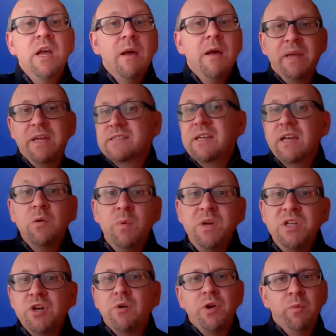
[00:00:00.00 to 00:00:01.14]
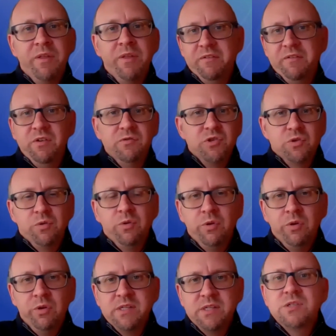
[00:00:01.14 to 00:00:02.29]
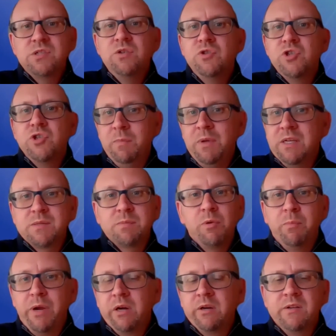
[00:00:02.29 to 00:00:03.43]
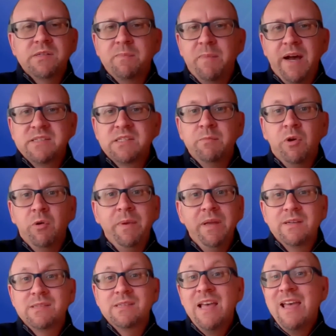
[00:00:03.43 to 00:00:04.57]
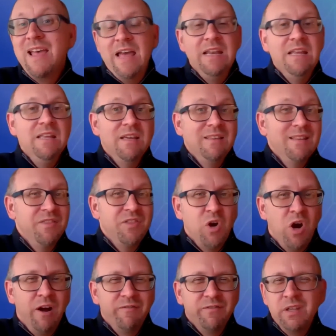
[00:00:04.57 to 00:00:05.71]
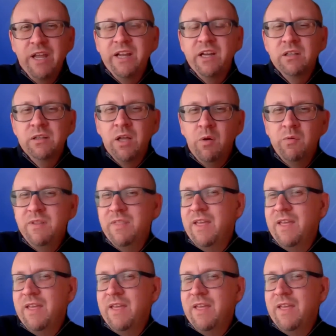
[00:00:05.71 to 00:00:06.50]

Because again, we don't know what the future holds and students should be as prepared as possible because anything that they're offered like a loan,